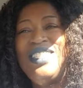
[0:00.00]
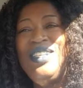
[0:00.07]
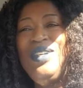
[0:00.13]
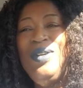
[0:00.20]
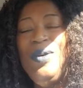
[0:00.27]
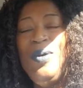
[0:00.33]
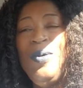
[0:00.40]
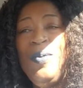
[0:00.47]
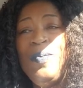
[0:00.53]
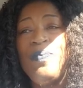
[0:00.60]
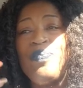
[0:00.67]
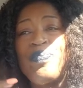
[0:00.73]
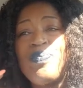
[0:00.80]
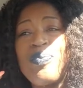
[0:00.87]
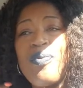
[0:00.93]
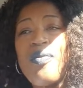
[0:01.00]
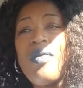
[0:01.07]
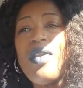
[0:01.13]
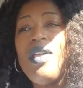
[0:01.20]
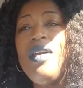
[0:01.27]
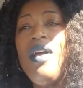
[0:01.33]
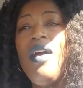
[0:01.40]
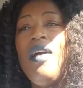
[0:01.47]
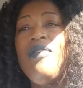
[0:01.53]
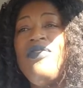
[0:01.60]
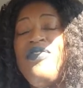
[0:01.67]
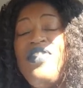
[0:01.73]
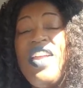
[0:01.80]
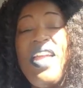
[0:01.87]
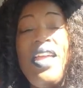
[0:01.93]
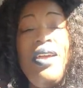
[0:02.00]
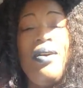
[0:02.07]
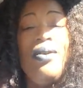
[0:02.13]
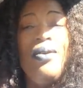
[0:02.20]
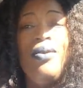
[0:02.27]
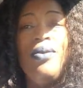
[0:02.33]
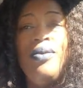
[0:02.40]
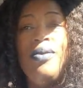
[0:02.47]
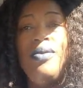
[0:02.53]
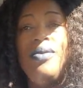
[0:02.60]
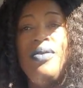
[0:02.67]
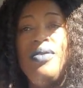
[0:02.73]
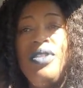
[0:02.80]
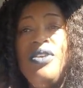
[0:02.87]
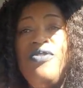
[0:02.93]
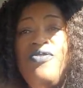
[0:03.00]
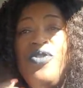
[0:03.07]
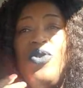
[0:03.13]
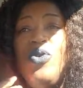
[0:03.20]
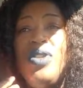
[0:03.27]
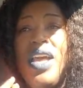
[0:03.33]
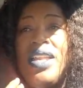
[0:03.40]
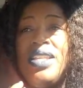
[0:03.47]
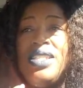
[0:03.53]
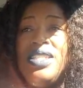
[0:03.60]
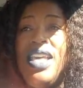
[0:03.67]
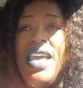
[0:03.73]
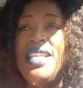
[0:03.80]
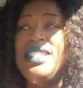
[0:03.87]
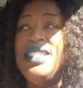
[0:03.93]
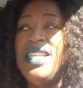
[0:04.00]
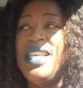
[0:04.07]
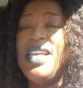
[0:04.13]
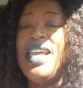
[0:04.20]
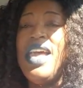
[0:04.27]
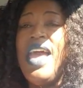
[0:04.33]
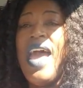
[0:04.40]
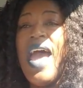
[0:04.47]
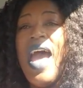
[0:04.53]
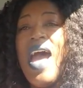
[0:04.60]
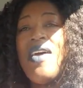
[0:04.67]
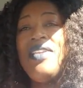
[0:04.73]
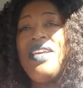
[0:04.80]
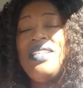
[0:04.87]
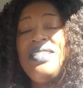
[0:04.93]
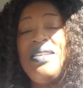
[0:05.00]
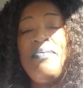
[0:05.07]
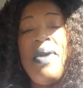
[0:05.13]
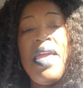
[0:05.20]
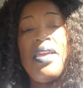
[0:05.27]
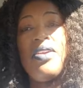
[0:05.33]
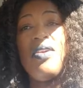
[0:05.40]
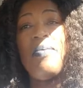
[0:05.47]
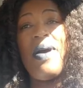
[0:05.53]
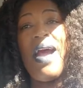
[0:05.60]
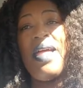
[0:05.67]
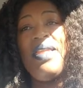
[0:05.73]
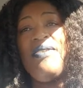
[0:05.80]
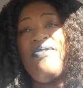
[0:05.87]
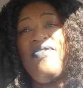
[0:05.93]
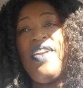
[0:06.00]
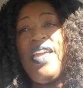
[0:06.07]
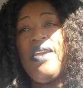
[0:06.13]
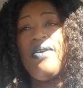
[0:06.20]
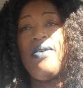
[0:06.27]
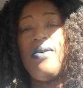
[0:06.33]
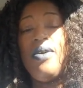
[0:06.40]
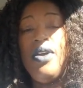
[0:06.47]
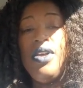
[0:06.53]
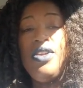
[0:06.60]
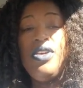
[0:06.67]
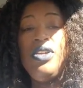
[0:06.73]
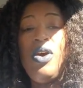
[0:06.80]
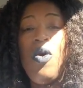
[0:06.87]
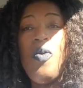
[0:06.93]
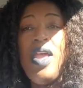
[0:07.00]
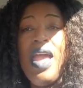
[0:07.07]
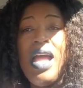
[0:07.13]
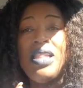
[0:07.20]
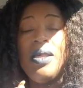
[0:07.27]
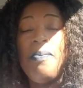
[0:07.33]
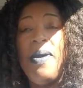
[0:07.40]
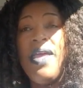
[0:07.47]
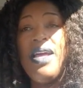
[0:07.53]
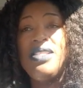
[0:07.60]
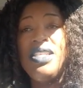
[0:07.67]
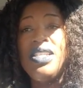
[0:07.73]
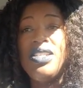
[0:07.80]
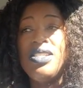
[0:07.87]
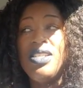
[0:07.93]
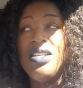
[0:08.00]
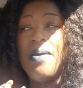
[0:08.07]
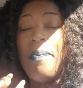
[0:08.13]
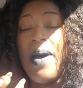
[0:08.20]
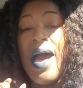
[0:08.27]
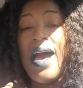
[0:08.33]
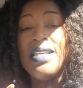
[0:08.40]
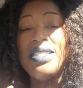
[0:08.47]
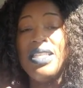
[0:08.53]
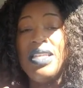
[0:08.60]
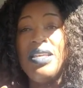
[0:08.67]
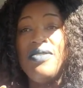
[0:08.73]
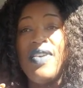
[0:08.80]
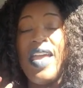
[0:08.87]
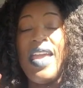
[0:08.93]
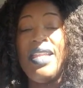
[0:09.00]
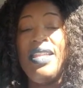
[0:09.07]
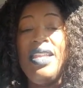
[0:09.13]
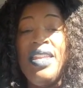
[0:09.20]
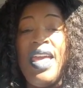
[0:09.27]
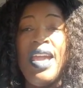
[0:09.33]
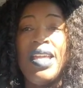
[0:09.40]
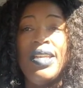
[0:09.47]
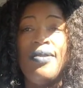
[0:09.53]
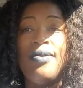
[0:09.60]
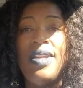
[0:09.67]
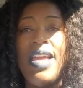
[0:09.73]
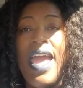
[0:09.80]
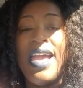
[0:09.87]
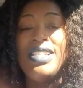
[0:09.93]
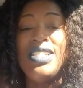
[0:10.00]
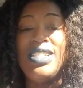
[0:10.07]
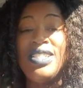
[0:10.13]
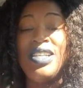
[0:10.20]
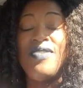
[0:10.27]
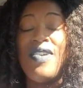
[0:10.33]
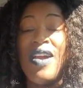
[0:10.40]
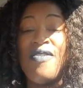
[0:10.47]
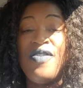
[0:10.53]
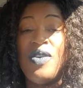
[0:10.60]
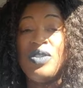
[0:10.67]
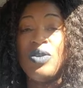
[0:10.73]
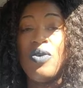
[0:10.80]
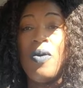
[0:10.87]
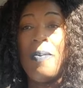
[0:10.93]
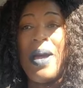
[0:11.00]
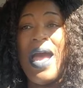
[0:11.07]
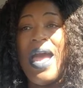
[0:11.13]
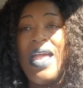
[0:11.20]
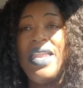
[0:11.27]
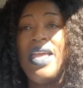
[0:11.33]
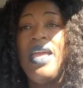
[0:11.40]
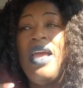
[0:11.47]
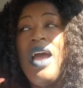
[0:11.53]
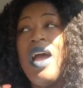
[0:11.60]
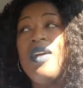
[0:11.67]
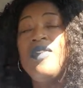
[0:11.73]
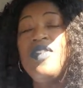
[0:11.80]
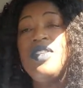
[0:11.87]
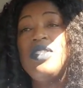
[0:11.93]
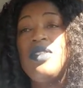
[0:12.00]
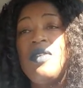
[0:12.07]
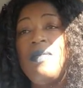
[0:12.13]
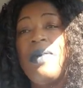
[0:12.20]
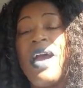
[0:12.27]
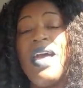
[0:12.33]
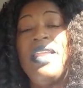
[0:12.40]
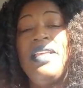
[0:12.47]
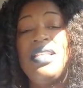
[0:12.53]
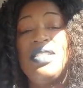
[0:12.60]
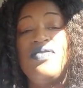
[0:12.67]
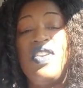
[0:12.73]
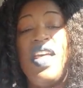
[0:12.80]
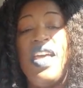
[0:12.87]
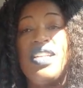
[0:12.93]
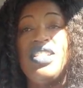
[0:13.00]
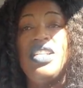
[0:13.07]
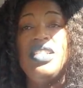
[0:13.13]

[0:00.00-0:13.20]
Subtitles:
to feel the food that is tasting. How does it make your body feel? You know, we have to pay attention to the positive and the negative reactions of our physical body. Our physical body is flesh.